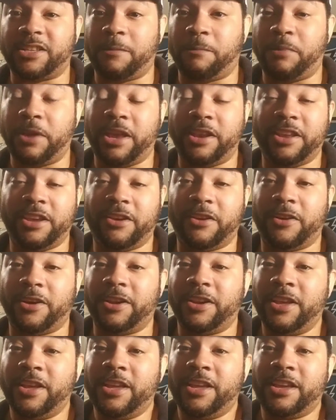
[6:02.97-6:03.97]
depending
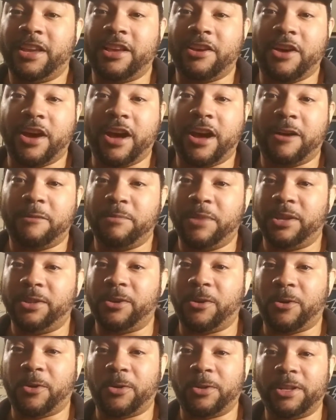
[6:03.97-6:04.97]
on, how big
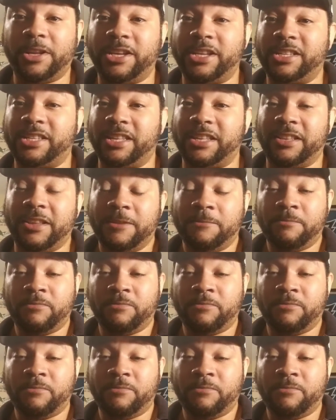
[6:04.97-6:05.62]
the hole is and